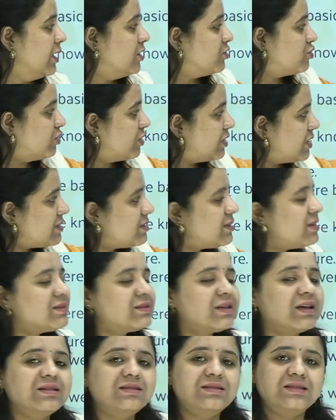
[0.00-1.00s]
So this
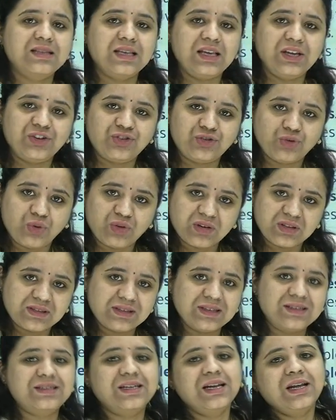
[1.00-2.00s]
is a seashore
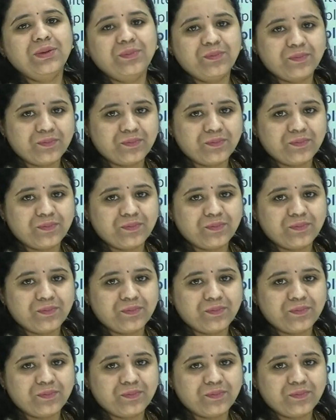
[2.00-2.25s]
city